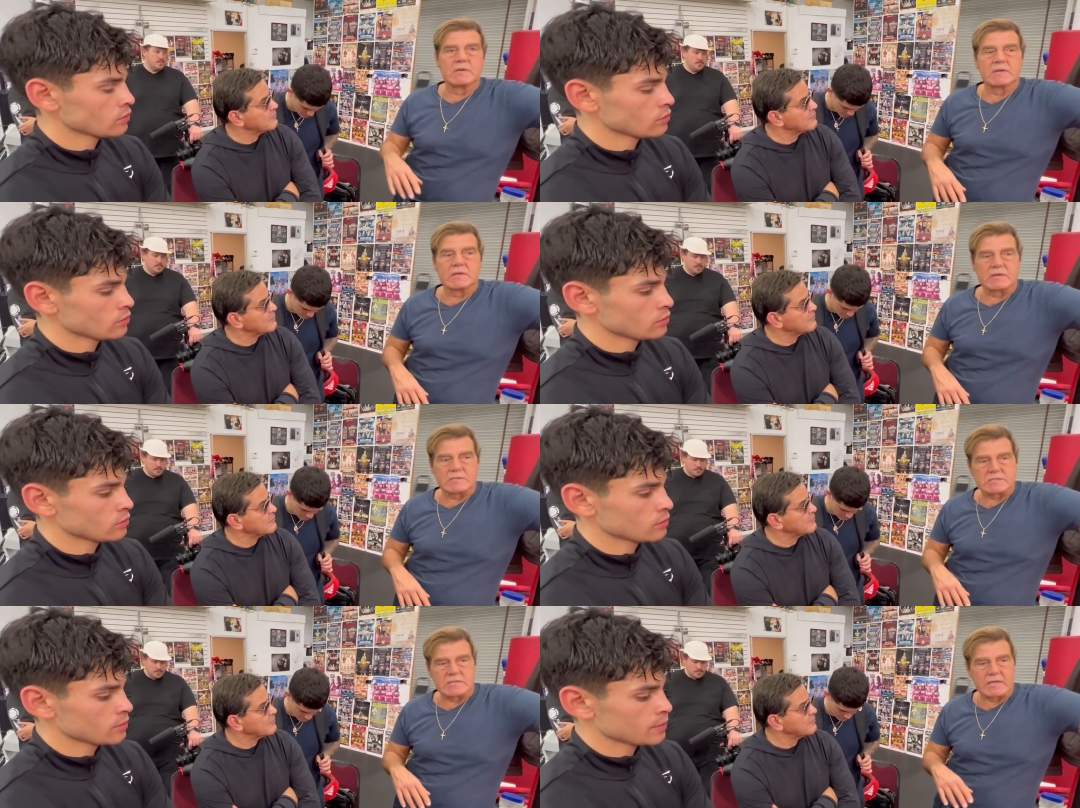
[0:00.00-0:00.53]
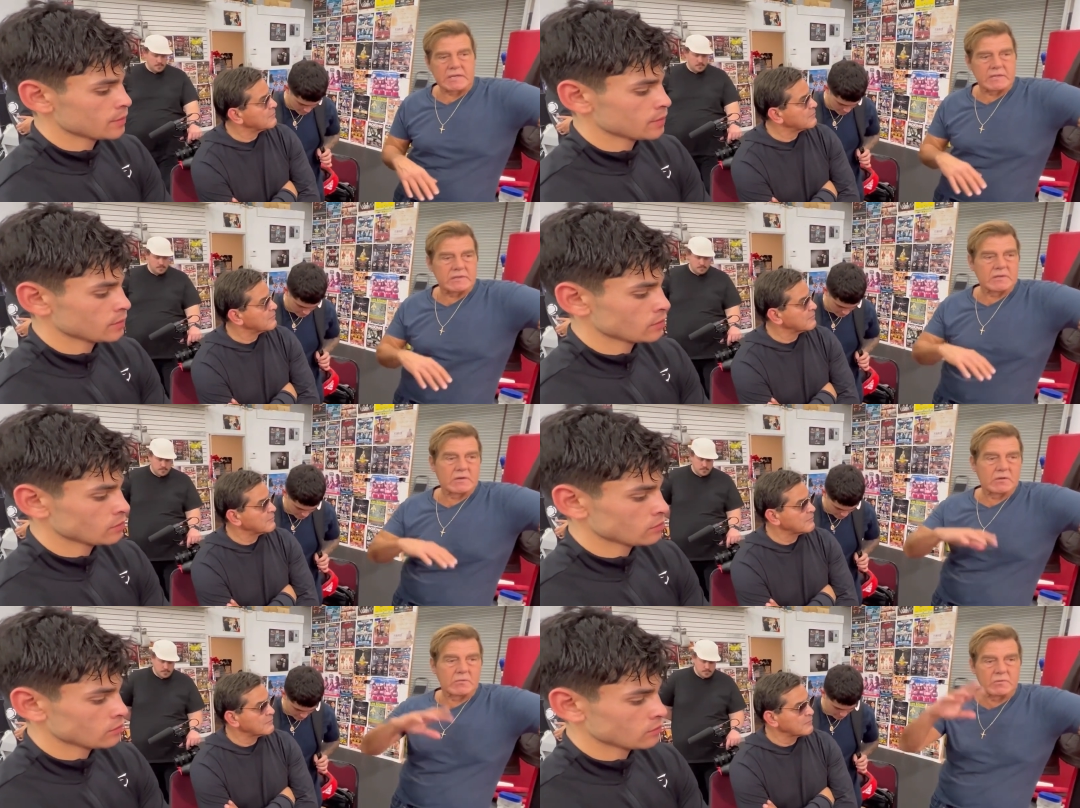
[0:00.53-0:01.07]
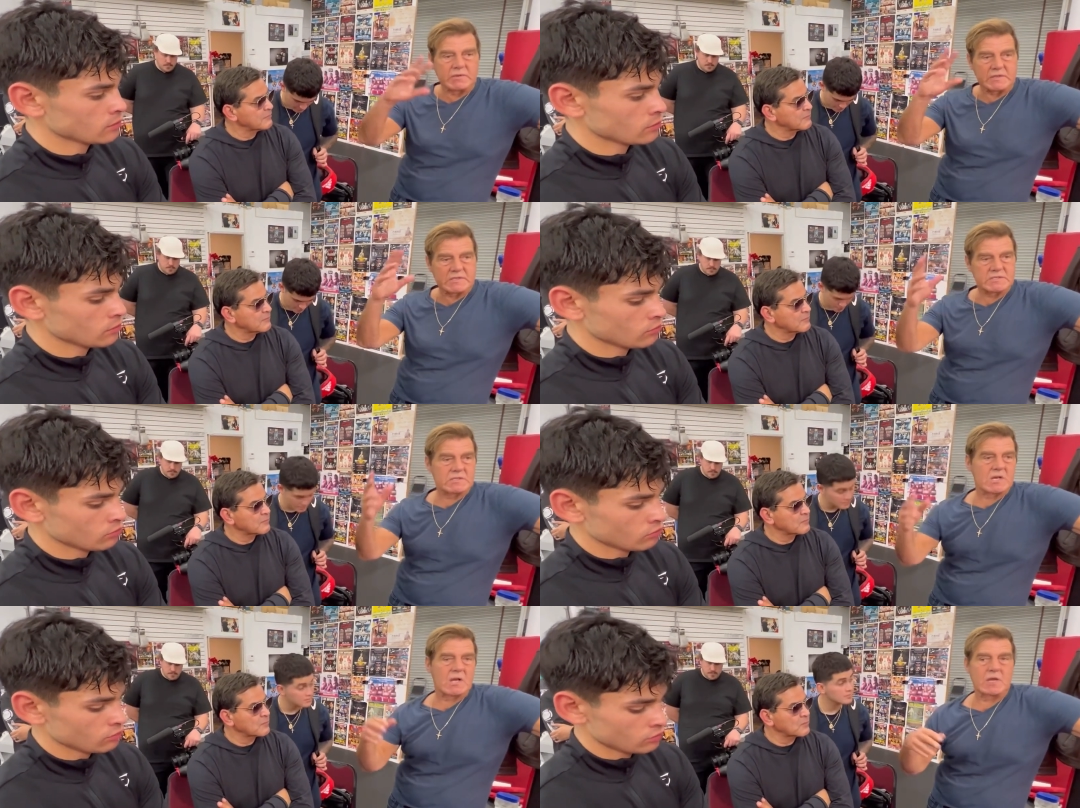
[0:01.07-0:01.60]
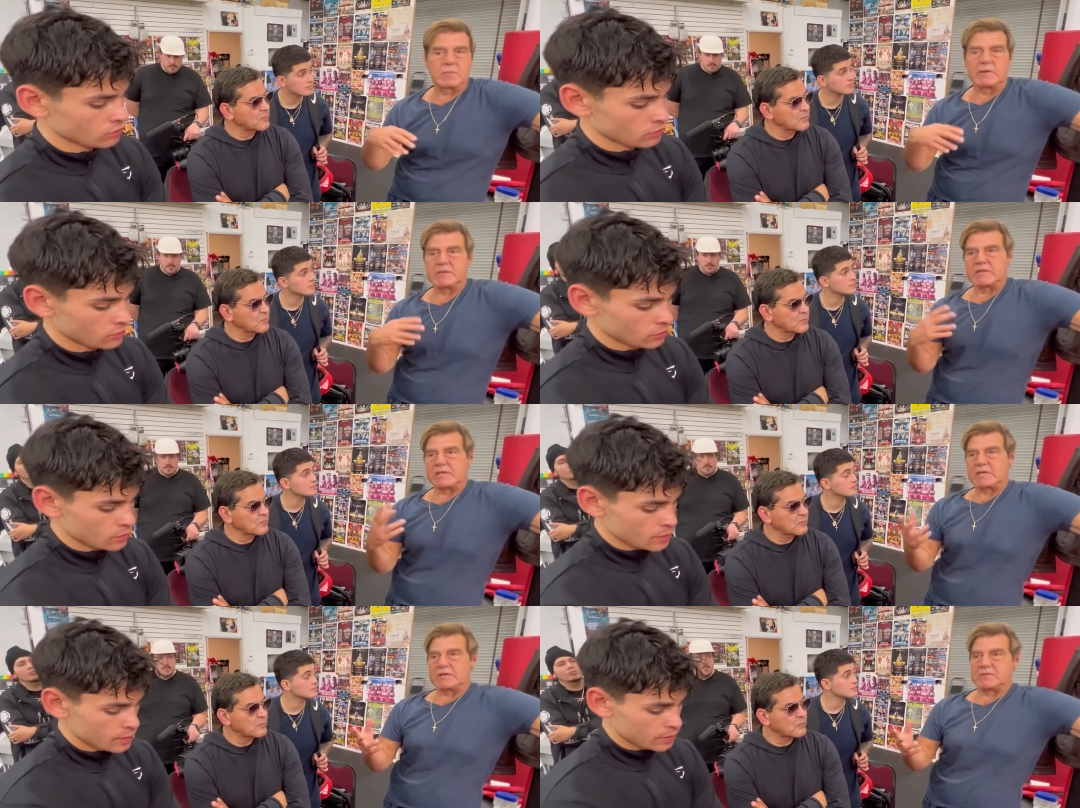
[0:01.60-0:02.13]
Speaker 1: It's like, you know, when they talk about
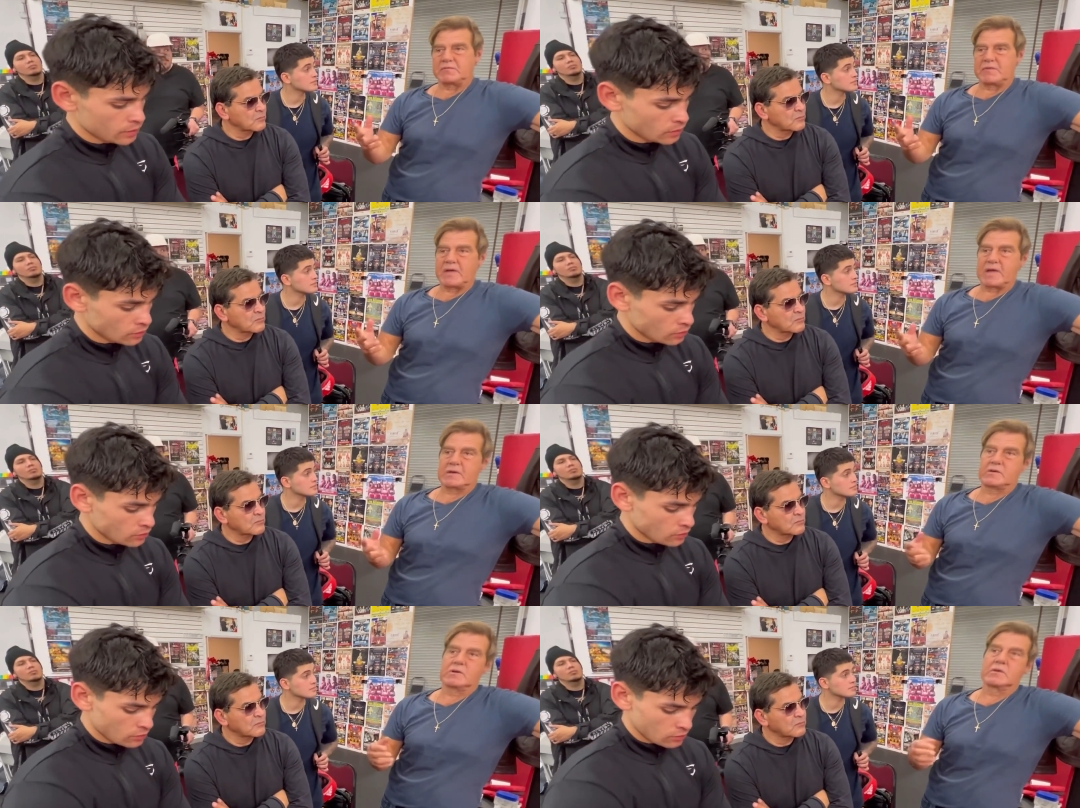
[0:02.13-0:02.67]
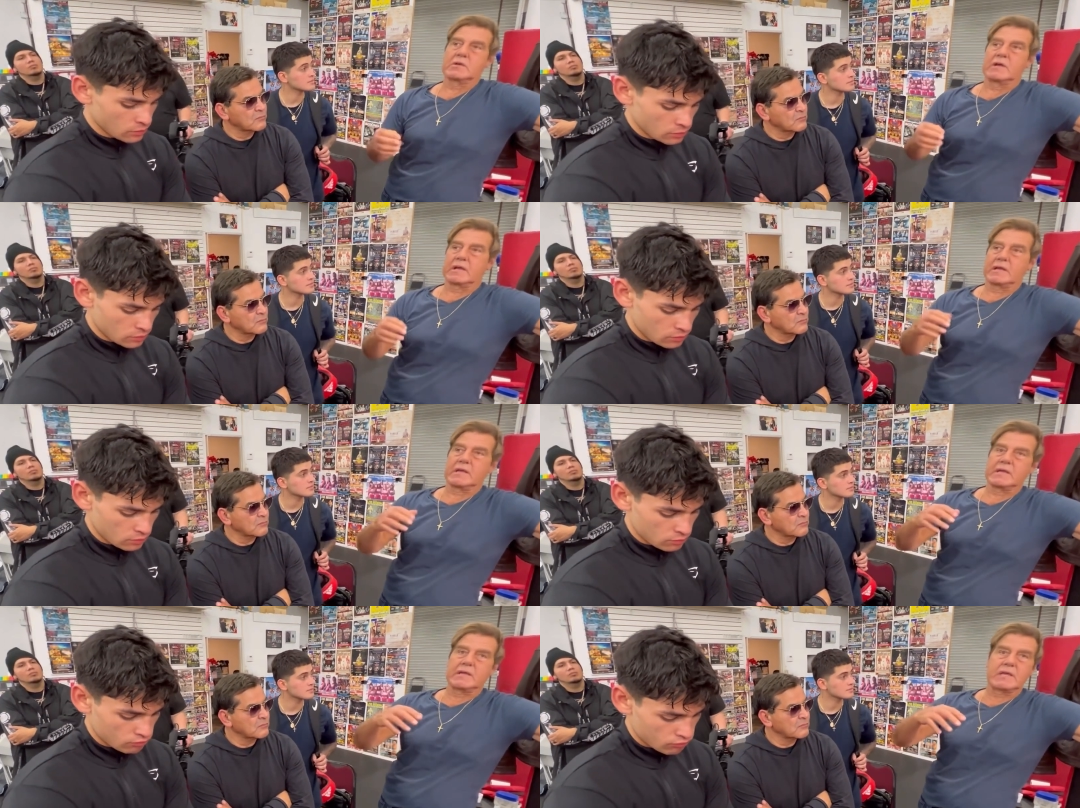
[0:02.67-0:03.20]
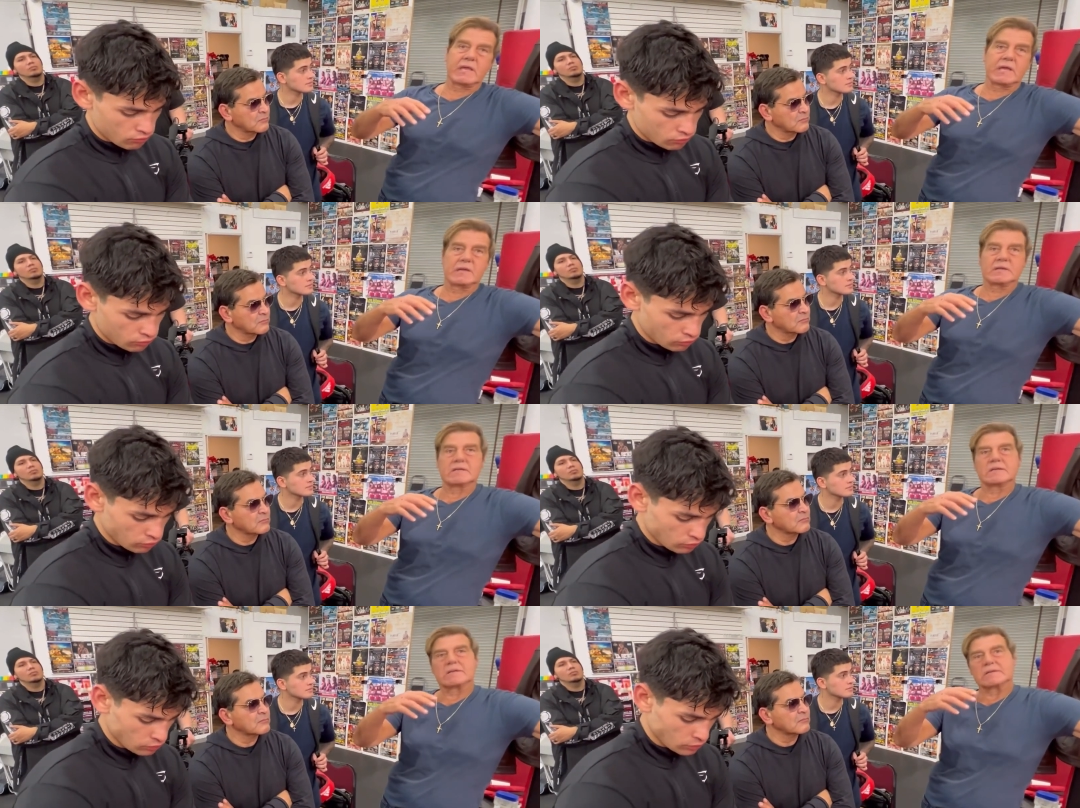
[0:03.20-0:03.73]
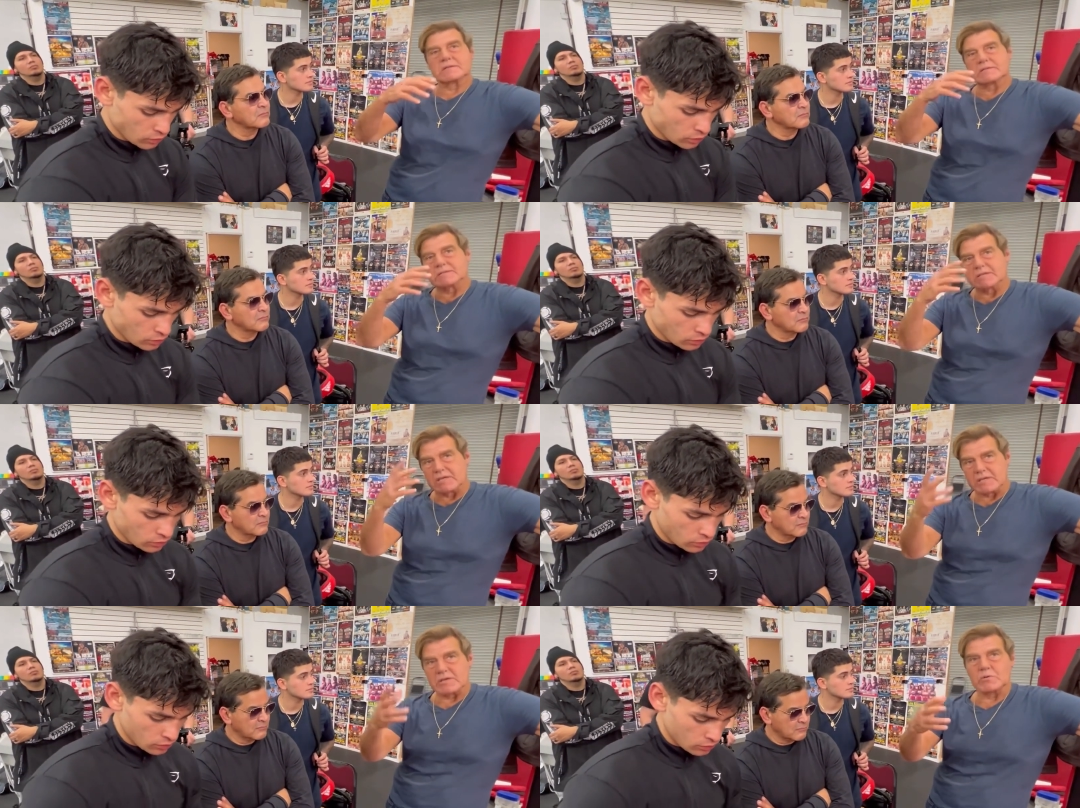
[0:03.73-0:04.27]
the it factor, I, I can't
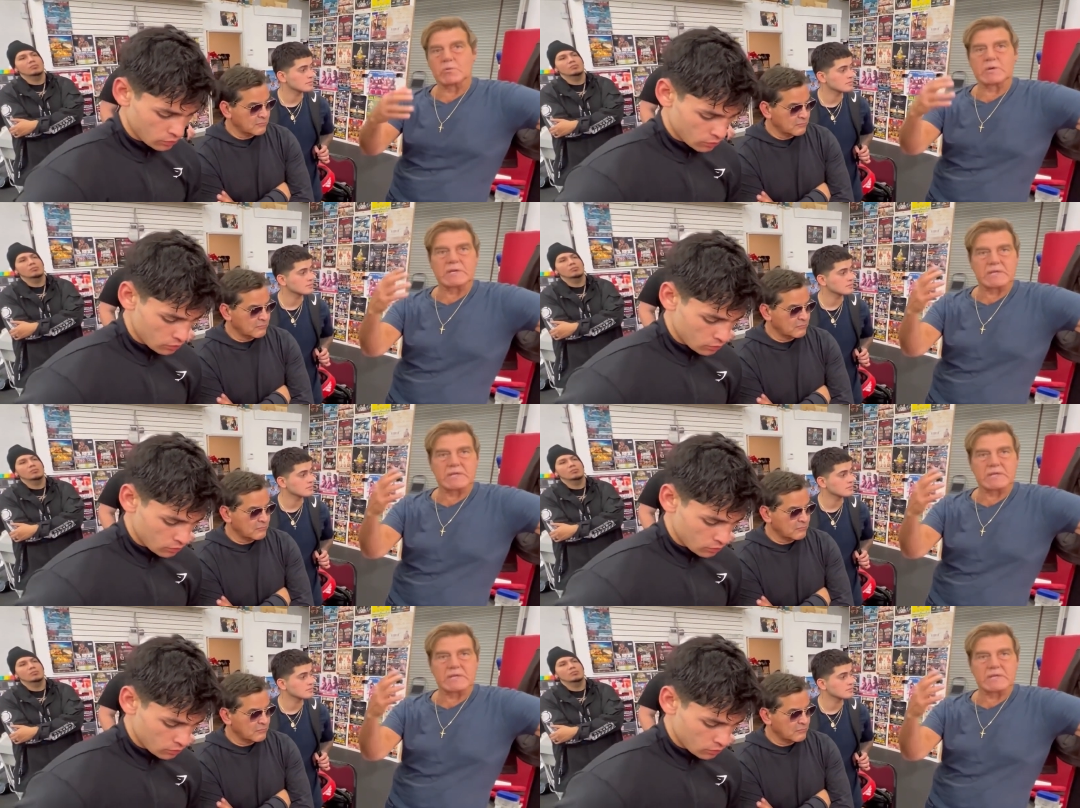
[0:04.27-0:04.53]
tell you what